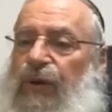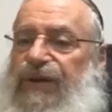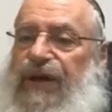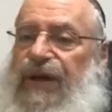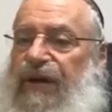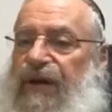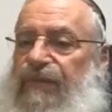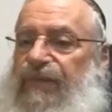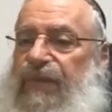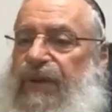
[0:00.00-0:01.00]
a derech.
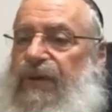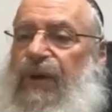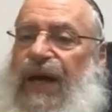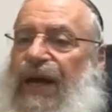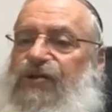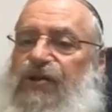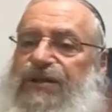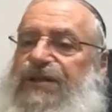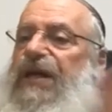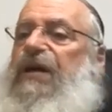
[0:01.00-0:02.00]
You can't
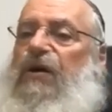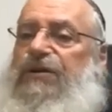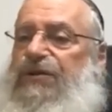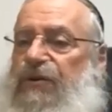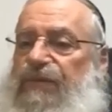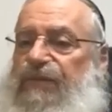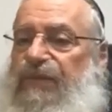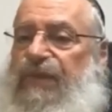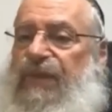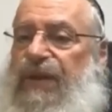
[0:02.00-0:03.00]
just say also.
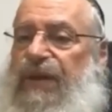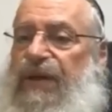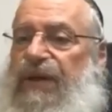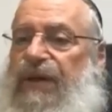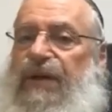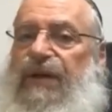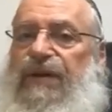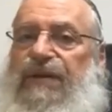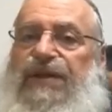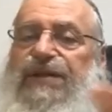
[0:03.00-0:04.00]

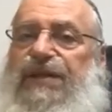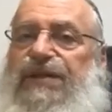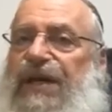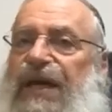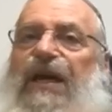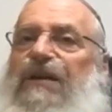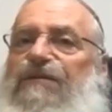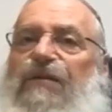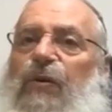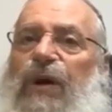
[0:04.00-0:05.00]
This is the
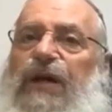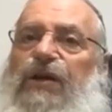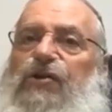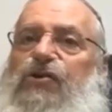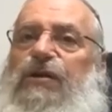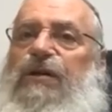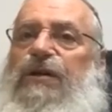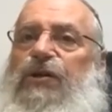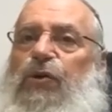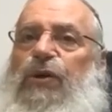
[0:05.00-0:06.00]
info age.
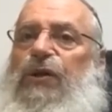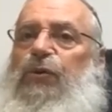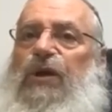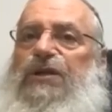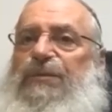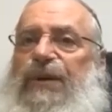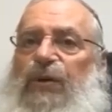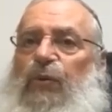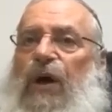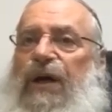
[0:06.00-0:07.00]
You need to
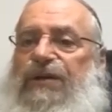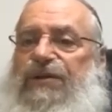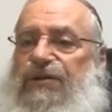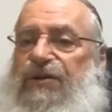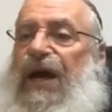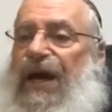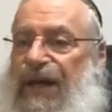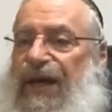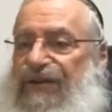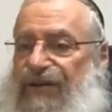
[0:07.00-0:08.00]
explain why it's also,
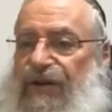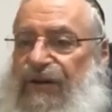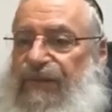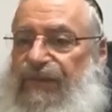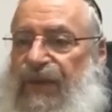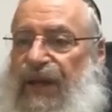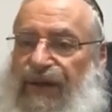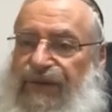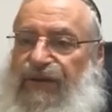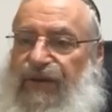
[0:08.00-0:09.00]
and I did
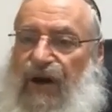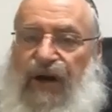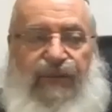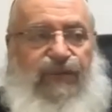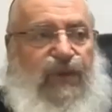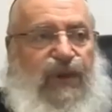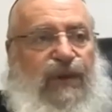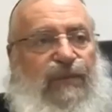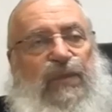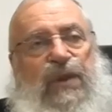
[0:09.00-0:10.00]
at the time
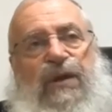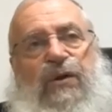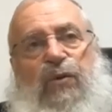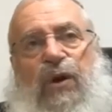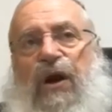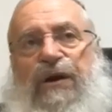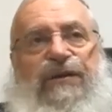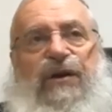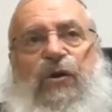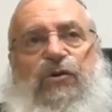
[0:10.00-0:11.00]
regarding
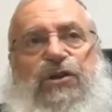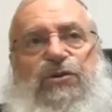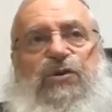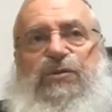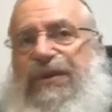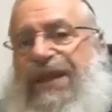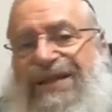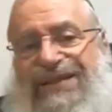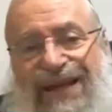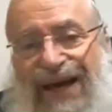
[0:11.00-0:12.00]
the kosher switch, but
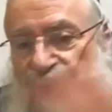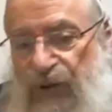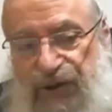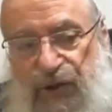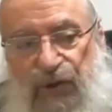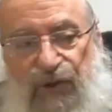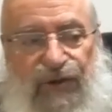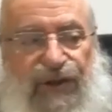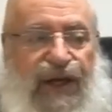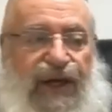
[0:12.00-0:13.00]
that's not our sugya
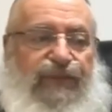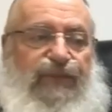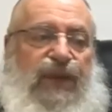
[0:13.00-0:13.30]
today.